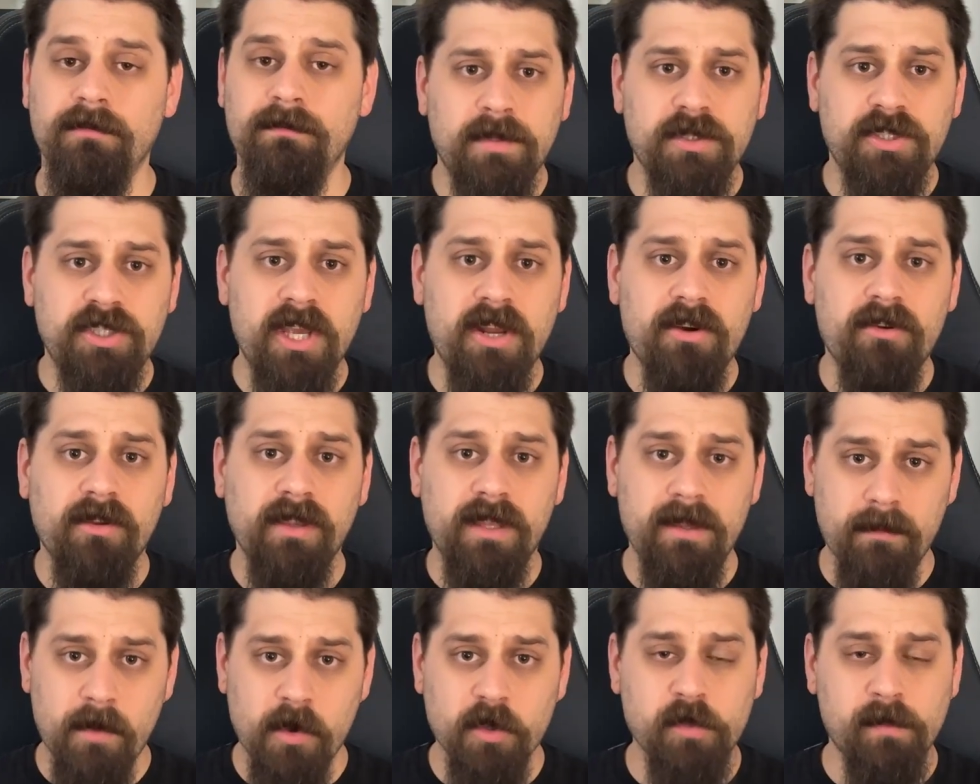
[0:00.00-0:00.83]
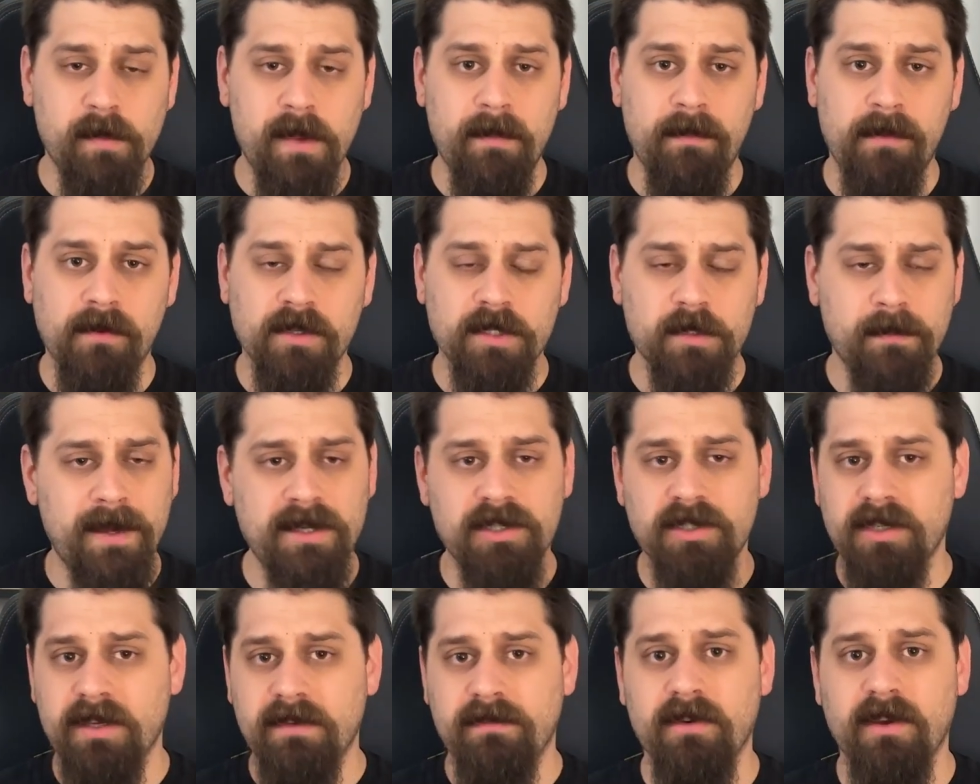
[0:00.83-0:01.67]
But generally, most people,
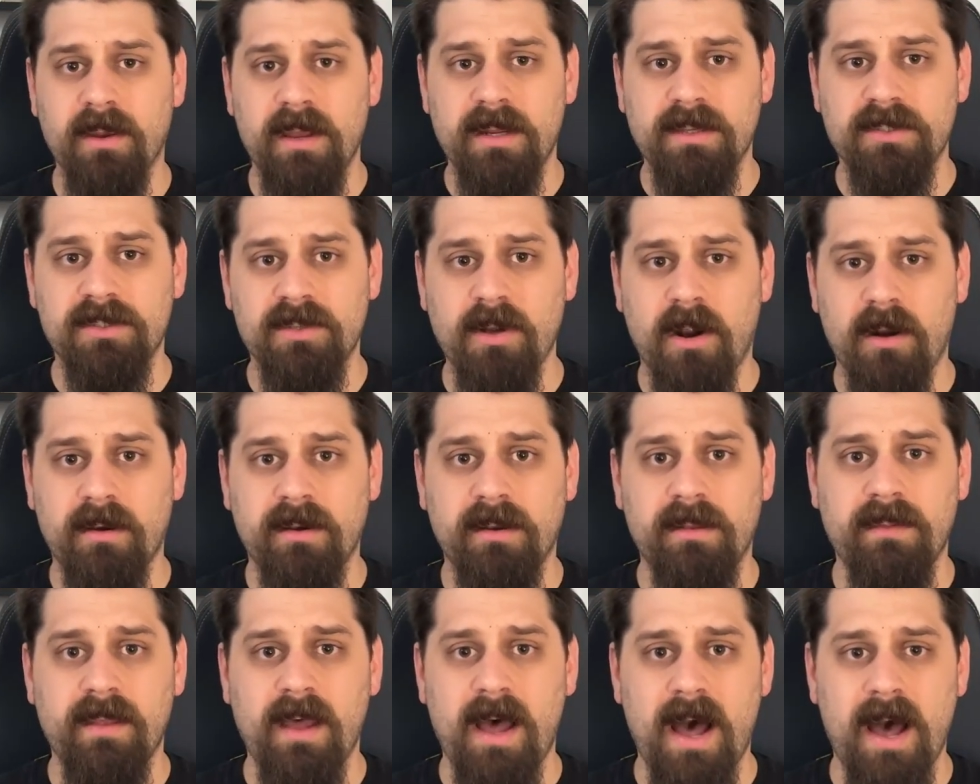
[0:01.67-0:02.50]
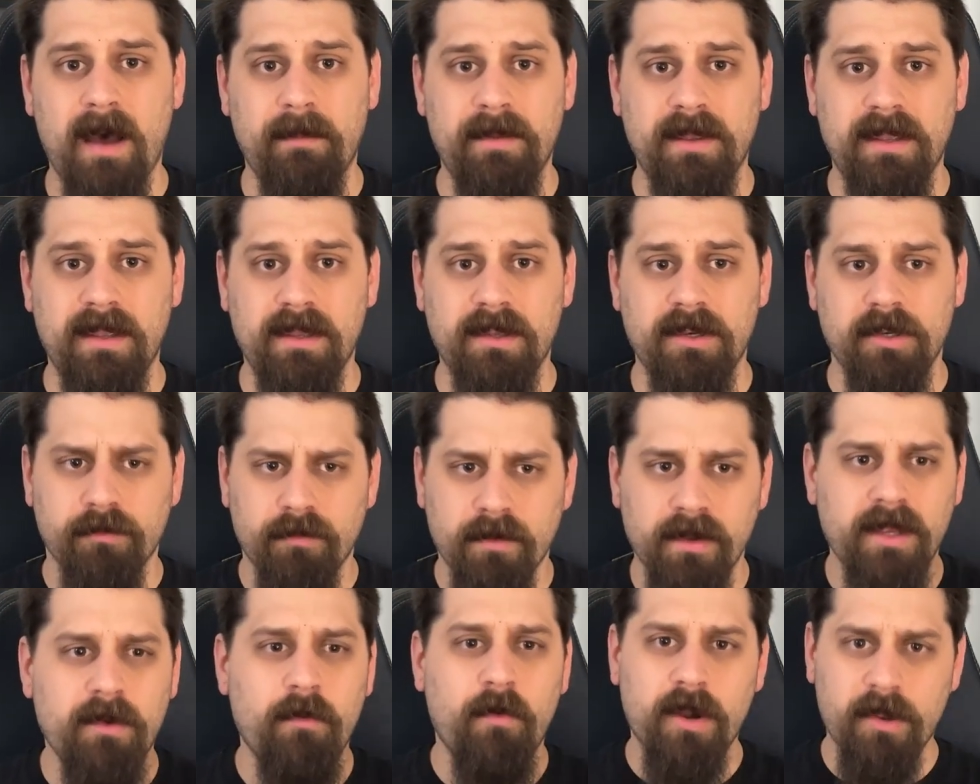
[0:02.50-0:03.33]
especially if you're getting started in the hobby and you
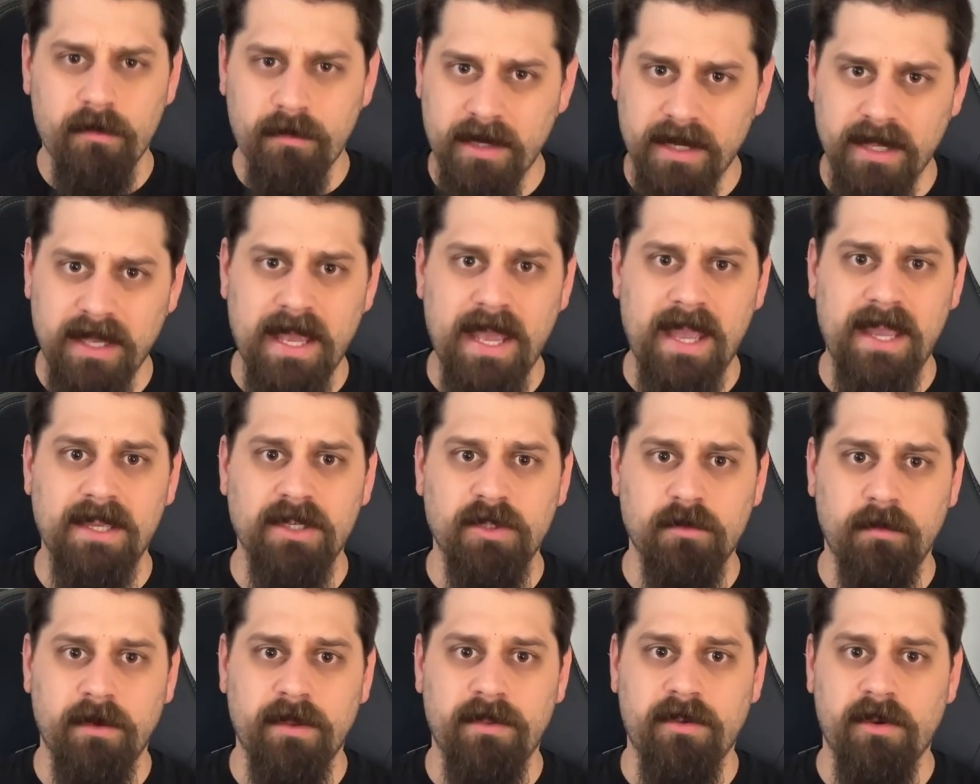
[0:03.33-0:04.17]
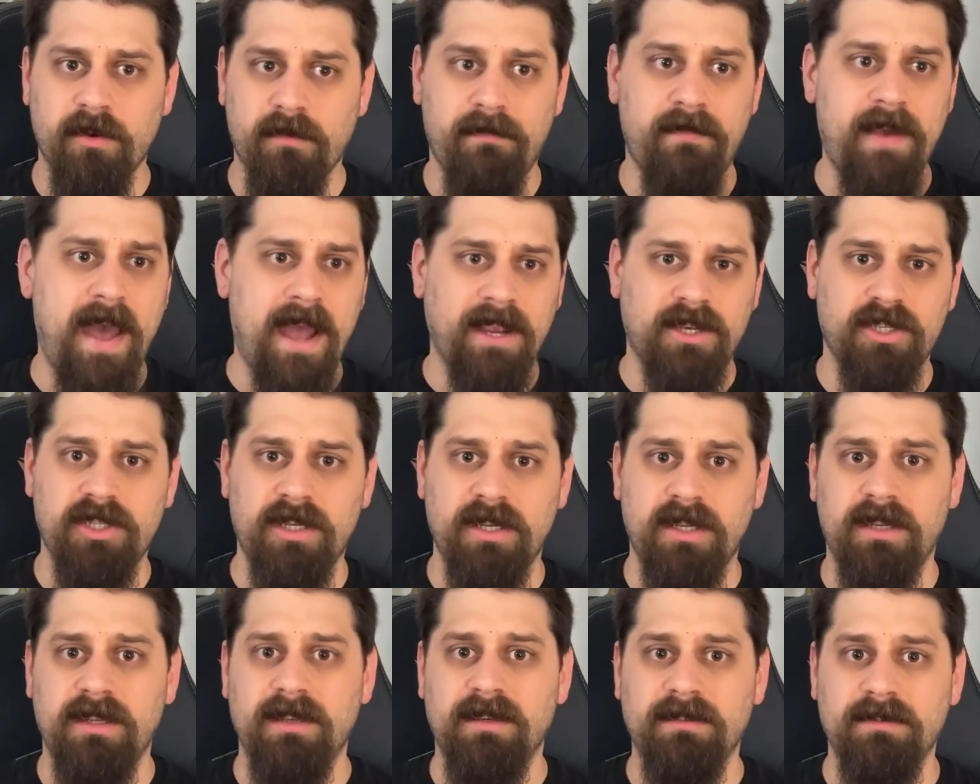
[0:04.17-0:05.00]
really want to engage with your
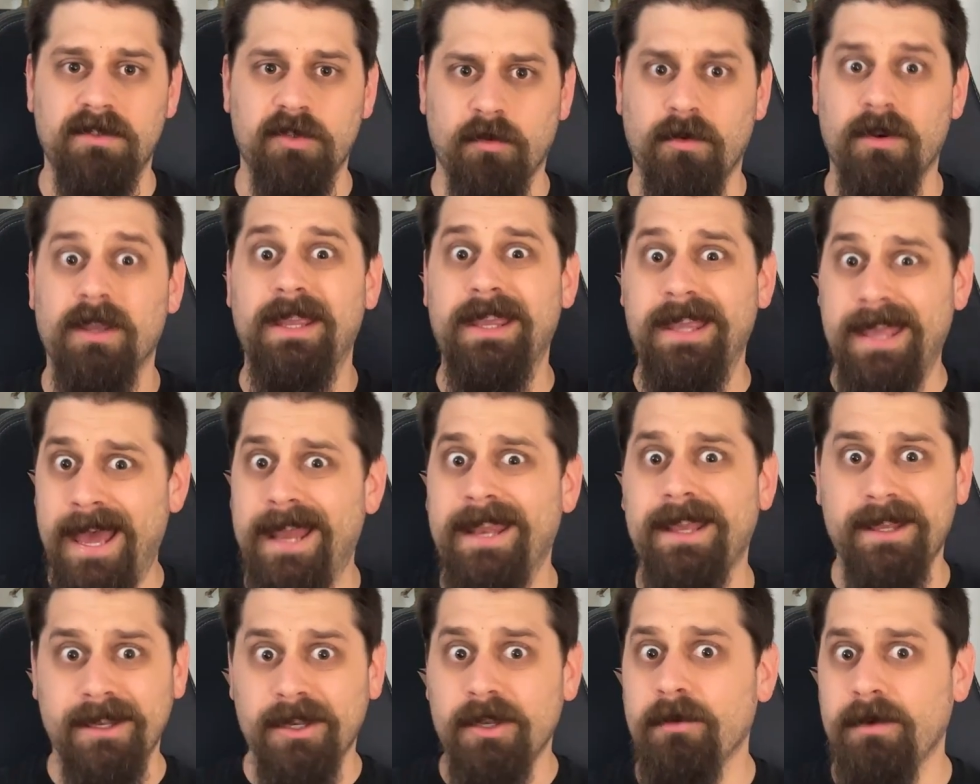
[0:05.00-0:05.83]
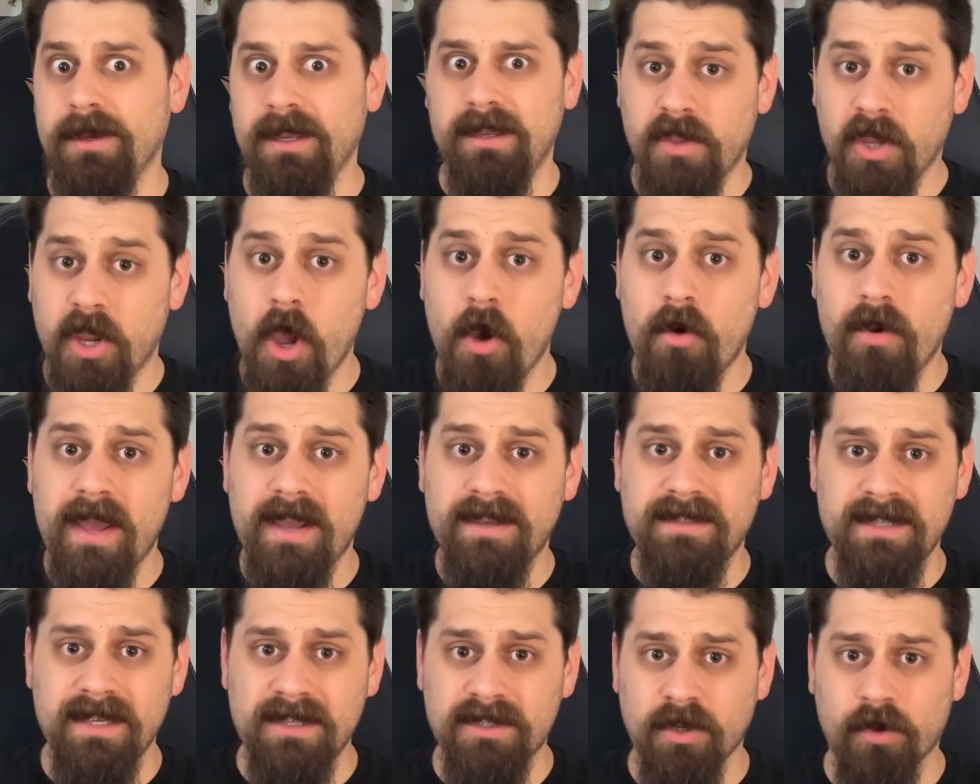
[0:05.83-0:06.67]
faction and sort of get into it, the Codex
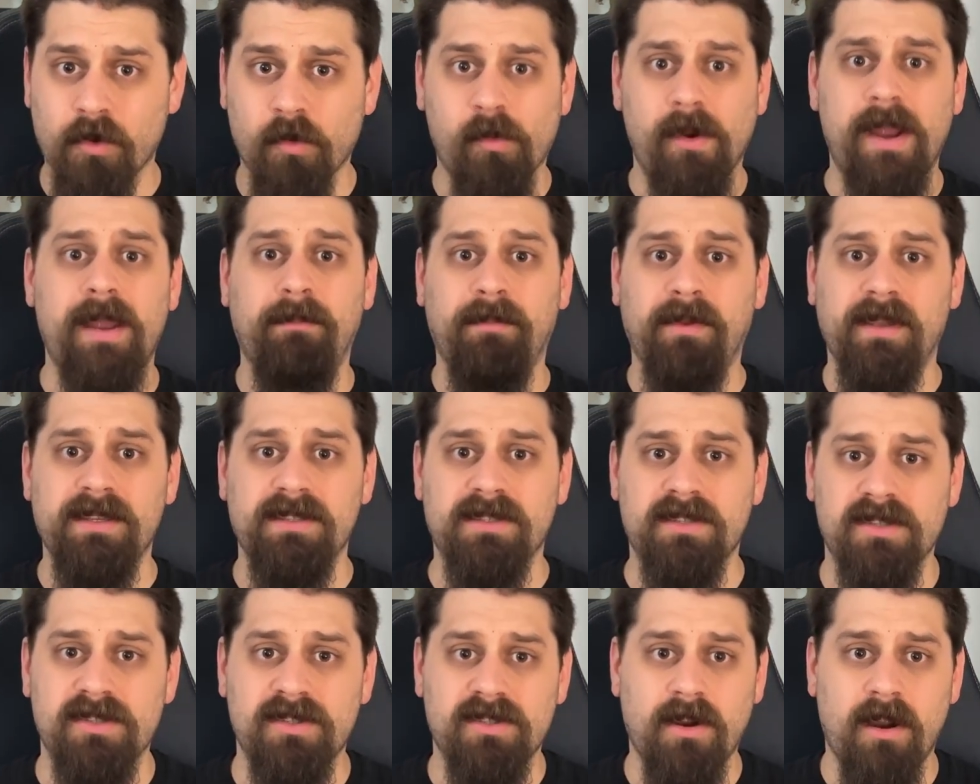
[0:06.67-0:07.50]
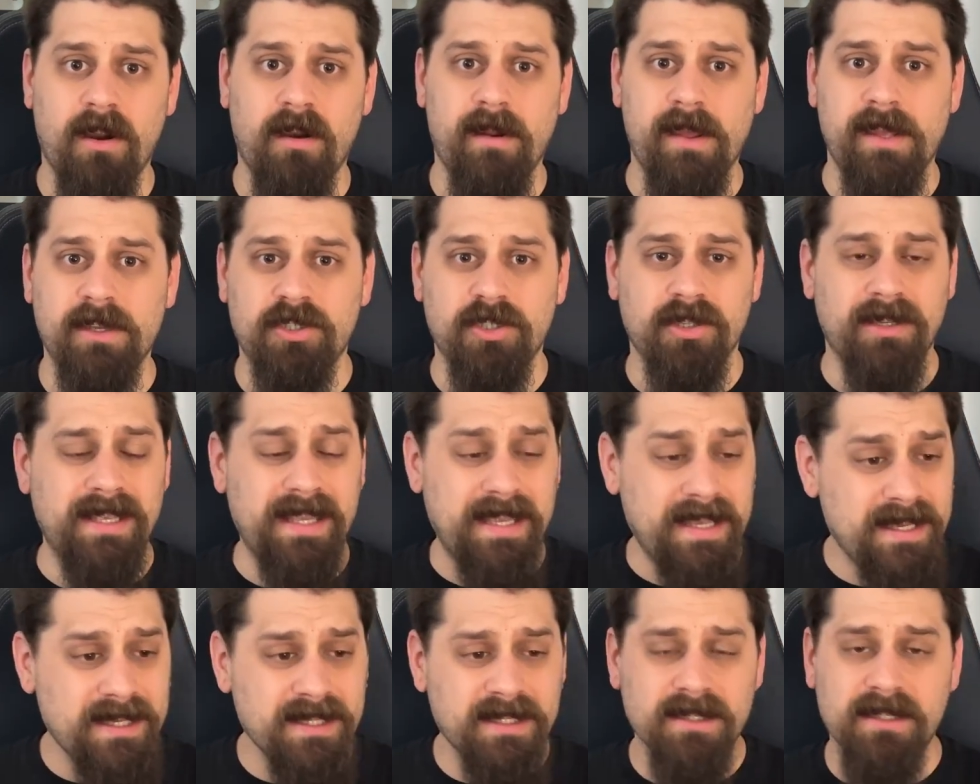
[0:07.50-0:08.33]
is a great place to start and should
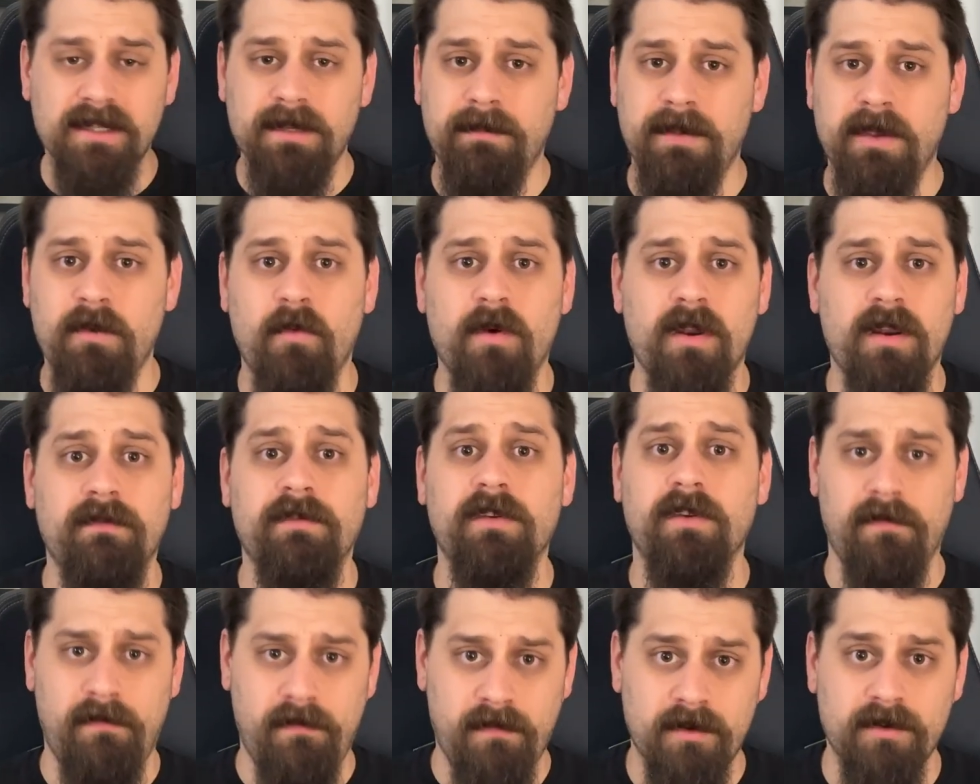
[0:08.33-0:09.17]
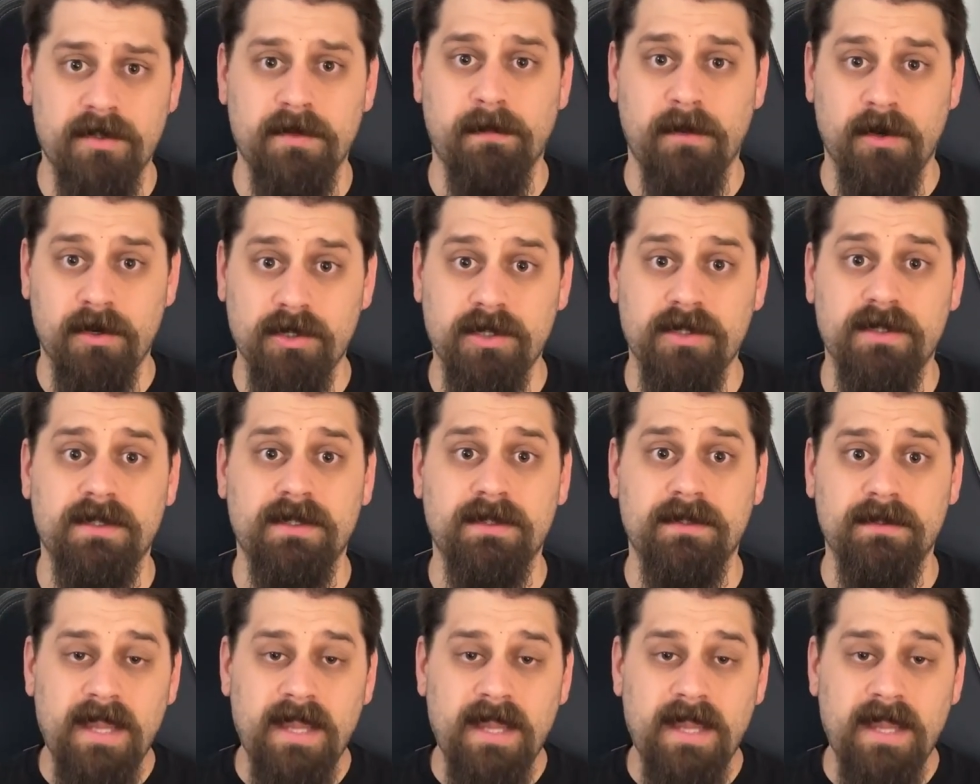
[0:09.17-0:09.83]
easily be one of your first purchases.